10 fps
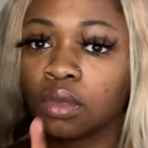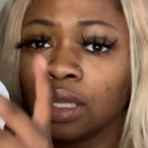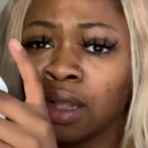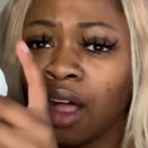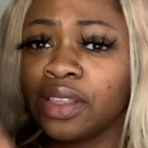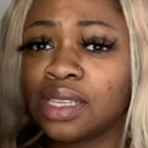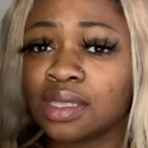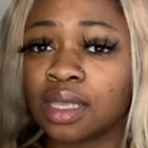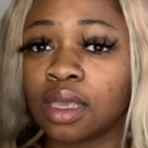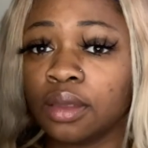All this is
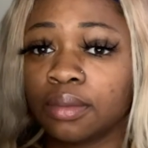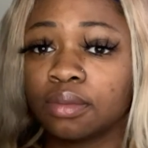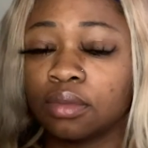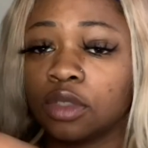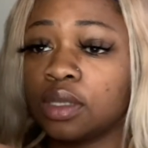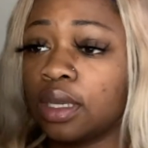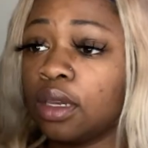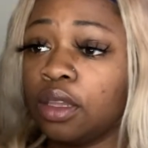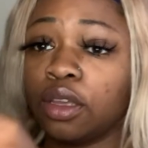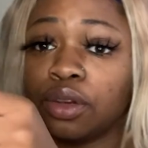sticky. You stick it
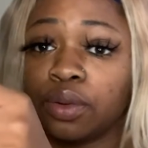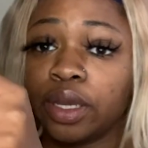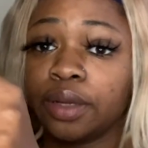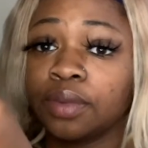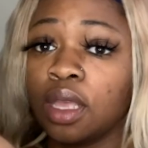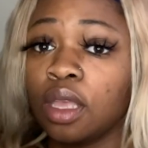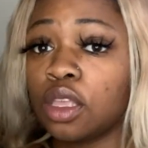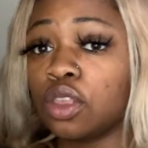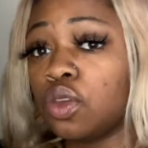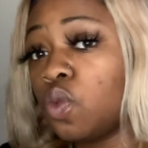in your underwear.
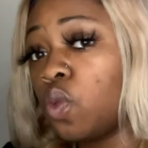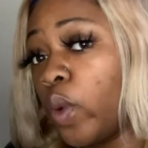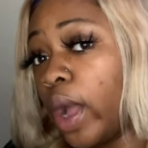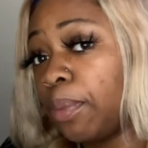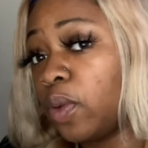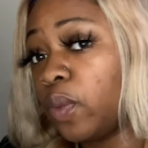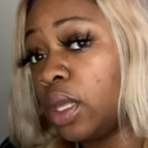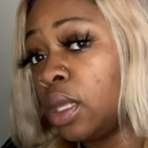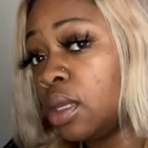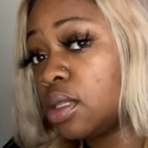You wrap the
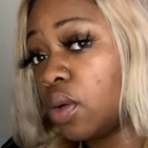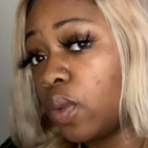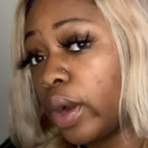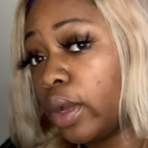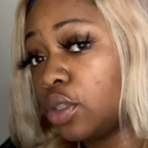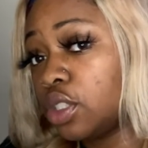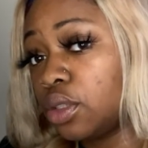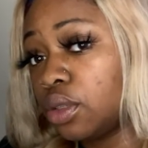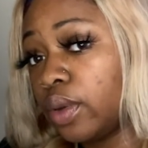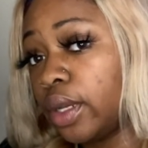wings around your
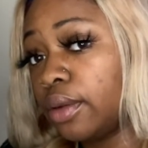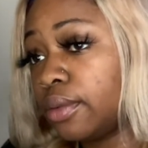underwear.